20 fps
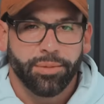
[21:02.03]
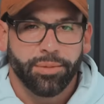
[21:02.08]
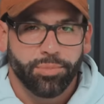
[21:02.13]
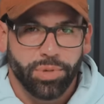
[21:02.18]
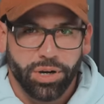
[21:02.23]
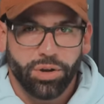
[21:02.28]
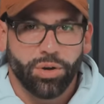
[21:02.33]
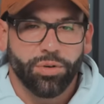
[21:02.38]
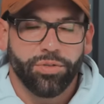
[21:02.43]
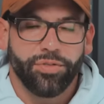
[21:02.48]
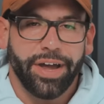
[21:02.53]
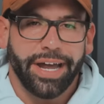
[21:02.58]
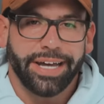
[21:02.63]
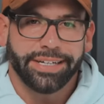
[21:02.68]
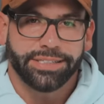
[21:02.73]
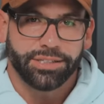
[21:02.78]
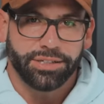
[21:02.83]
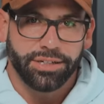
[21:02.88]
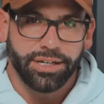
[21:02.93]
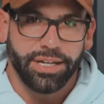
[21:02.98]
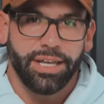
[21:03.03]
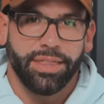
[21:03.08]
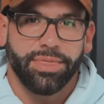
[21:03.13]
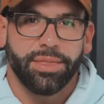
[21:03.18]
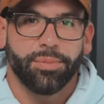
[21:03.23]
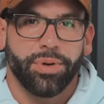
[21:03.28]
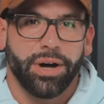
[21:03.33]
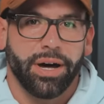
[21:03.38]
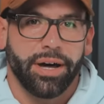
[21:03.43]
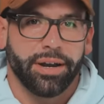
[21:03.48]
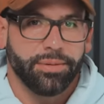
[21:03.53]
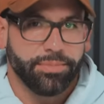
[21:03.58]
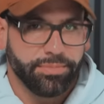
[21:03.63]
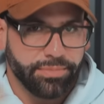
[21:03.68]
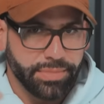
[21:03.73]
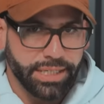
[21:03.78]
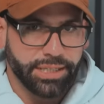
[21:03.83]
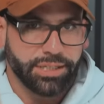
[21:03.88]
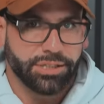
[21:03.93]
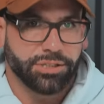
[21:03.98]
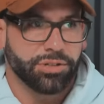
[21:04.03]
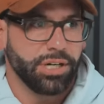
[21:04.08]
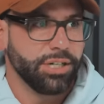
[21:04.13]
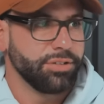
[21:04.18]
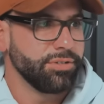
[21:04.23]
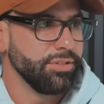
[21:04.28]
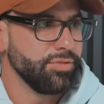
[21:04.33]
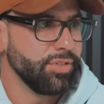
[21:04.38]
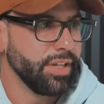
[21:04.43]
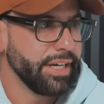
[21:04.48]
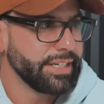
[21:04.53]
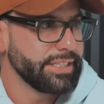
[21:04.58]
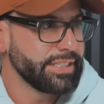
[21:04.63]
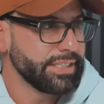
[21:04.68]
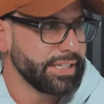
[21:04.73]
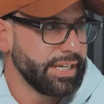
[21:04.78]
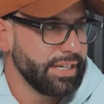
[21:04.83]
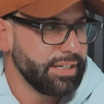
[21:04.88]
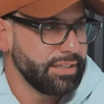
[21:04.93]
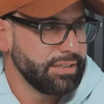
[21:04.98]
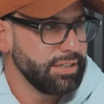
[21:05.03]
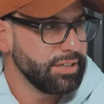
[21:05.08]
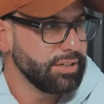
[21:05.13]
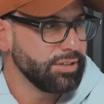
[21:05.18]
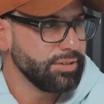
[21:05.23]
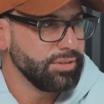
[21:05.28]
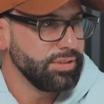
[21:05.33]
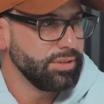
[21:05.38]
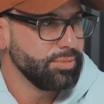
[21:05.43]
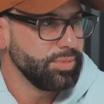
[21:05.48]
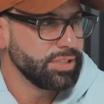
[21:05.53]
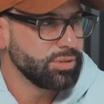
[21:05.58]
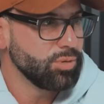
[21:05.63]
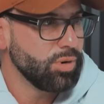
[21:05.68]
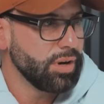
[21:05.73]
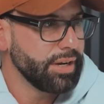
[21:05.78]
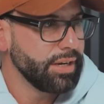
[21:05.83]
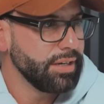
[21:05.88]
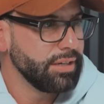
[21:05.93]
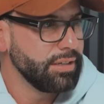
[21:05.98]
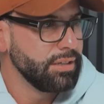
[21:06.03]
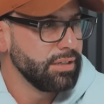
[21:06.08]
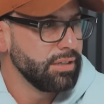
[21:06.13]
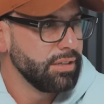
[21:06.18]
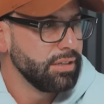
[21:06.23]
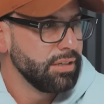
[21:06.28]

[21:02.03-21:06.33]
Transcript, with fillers: But go faster, hit the bottom, get the stretch reflex, and, you know, you'll be squatting.